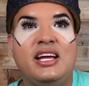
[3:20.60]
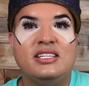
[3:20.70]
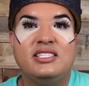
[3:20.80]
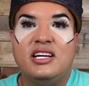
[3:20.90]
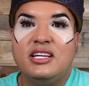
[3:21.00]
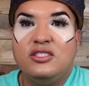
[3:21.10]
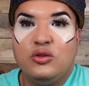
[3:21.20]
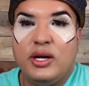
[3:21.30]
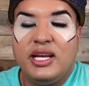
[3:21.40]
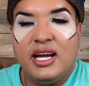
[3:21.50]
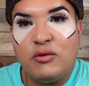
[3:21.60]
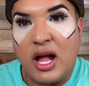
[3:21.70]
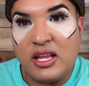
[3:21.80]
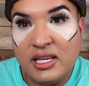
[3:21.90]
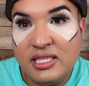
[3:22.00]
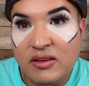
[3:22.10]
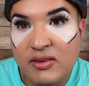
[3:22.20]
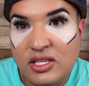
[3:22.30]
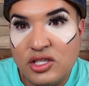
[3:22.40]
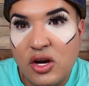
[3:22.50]
is gonna join a reality
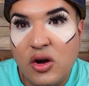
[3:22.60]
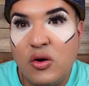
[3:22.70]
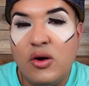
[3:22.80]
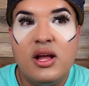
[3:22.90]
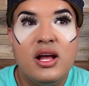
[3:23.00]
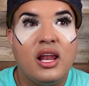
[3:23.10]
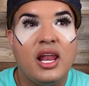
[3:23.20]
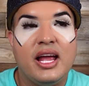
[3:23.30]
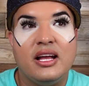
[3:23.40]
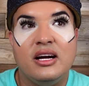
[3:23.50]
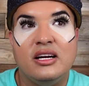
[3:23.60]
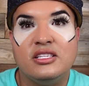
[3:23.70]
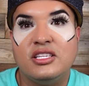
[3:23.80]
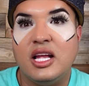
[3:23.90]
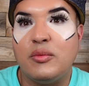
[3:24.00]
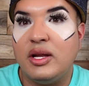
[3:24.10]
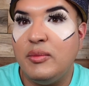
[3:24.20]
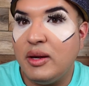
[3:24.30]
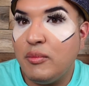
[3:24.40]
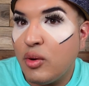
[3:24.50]
TV show like a Celebrity
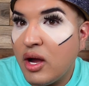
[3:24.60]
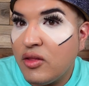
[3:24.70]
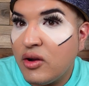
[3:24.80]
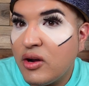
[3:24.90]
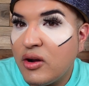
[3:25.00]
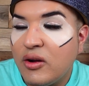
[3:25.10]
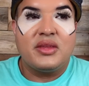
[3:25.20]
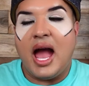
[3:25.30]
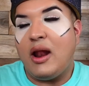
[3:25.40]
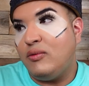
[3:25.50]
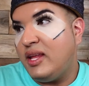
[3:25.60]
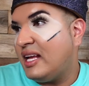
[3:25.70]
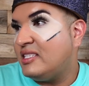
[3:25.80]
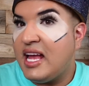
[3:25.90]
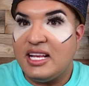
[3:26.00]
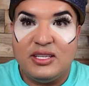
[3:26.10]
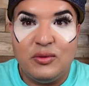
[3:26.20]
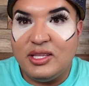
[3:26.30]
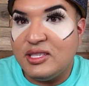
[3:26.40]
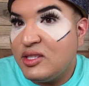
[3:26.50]
Big Brother. I don't think it's Dancing
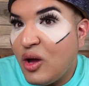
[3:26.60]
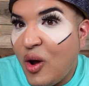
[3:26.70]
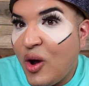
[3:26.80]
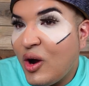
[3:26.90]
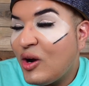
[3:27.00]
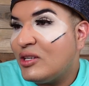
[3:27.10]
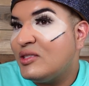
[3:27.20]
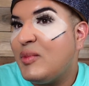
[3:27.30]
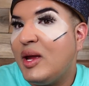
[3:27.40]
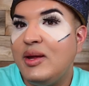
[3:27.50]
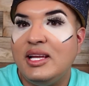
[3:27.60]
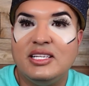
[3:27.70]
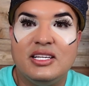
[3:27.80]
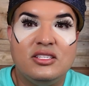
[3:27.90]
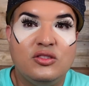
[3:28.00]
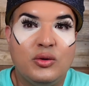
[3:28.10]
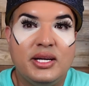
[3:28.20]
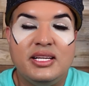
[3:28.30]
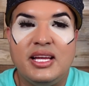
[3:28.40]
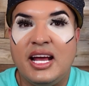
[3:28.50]
with the Stars. Maybe he's gonna
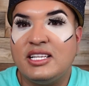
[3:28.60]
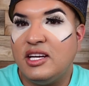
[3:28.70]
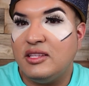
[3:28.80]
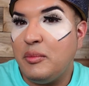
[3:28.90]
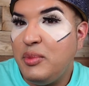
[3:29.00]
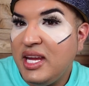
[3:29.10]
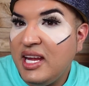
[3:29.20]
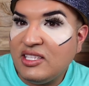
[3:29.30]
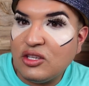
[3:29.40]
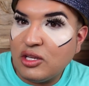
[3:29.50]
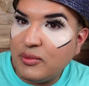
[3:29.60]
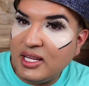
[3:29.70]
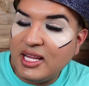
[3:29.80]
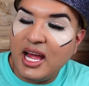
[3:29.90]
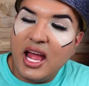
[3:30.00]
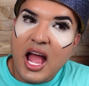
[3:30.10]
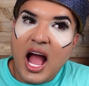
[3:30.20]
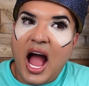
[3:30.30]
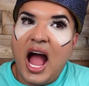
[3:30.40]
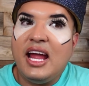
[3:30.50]
join Ex on the Beach or something like that.
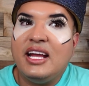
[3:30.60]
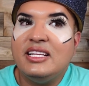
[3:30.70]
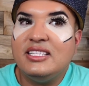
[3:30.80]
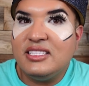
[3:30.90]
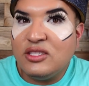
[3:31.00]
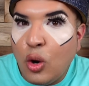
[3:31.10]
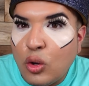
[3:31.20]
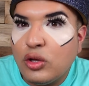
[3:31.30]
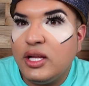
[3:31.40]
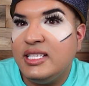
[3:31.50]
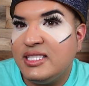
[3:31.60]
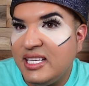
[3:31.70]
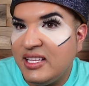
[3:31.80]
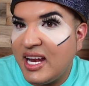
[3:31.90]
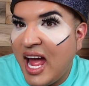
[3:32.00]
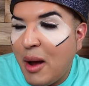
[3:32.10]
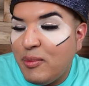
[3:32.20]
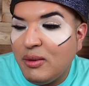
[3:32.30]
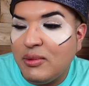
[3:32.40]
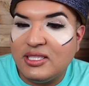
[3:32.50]
I can totally see that
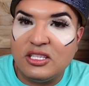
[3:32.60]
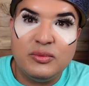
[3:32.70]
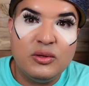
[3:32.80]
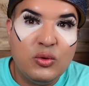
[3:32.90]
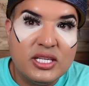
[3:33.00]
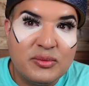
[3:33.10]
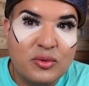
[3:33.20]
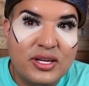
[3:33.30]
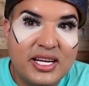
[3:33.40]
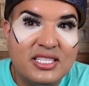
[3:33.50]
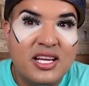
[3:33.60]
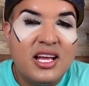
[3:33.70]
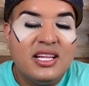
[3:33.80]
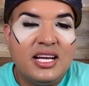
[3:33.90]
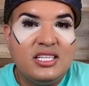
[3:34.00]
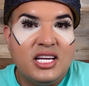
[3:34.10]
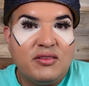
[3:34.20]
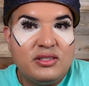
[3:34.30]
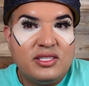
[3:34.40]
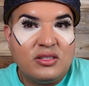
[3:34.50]
happening because there's been whisperings that
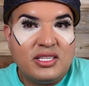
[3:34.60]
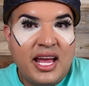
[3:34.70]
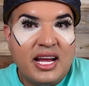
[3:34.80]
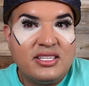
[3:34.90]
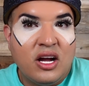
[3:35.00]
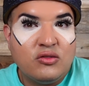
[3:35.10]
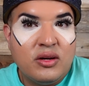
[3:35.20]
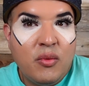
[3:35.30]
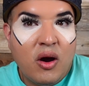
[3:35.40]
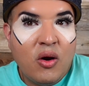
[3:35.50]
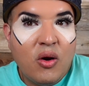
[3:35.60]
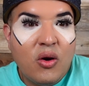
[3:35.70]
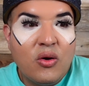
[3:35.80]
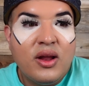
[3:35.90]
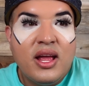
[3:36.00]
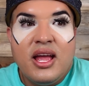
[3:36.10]
Jeffree Star's ex, Andre Marhold,